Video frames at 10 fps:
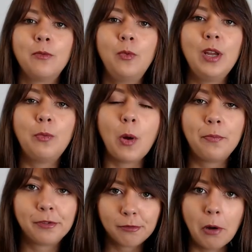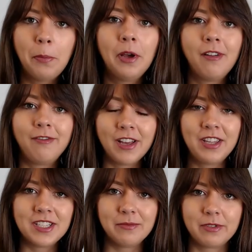we were proper
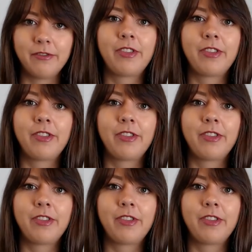victims of